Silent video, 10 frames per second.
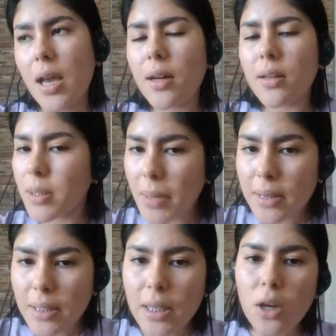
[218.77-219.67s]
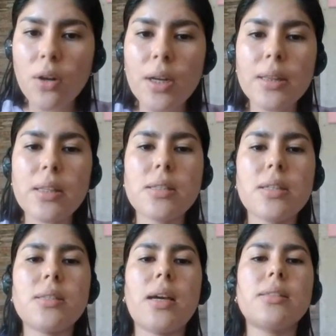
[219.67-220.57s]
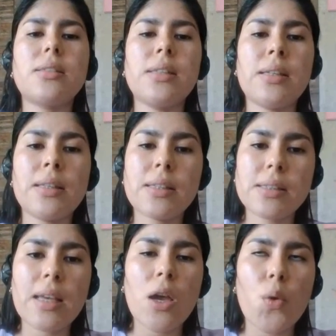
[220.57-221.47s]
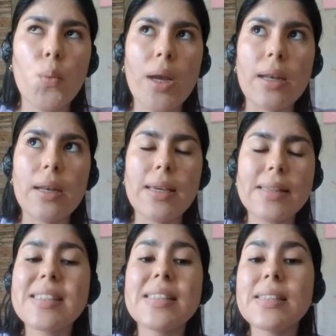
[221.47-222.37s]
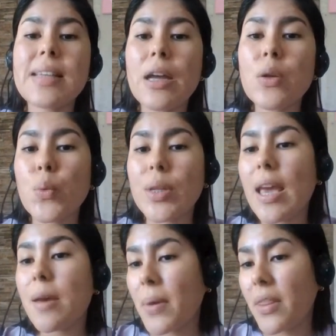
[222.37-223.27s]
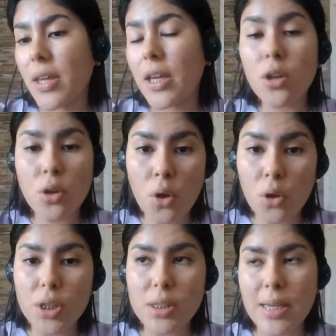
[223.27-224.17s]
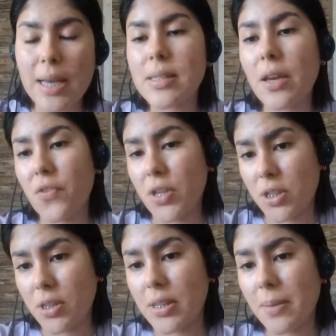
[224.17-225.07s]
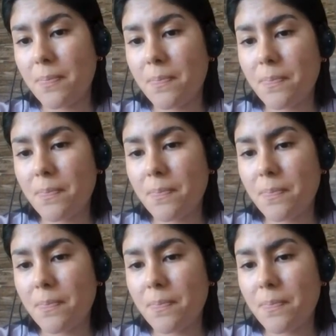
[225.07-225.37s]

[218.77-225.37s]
Ultimately, online teaching succeeds when it's designed with empathy, not just efficiency.